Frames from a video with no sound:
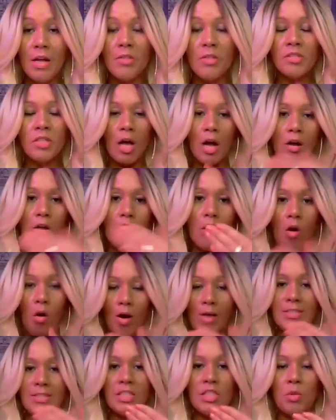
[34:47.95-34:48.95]
There's a
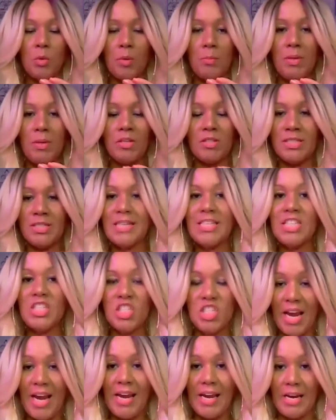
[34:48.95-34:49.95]
cost of doing, but there's an
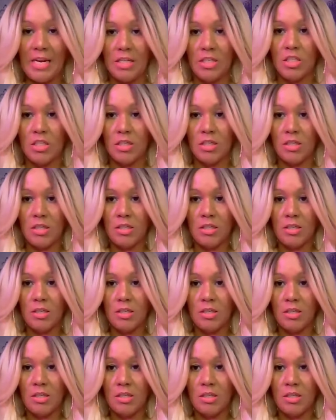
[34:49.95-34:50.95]
exchange,
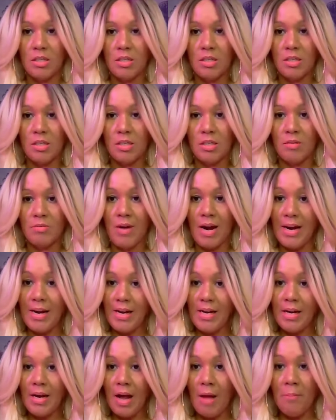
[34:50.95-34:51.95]

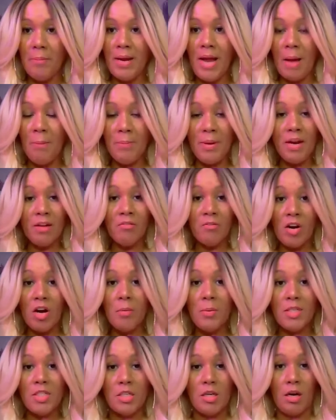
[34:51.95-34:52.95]
right? I'm being real
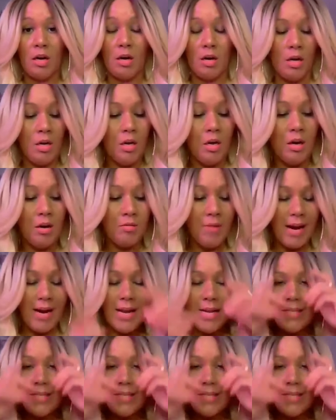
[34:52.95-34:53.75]
with y'all, right?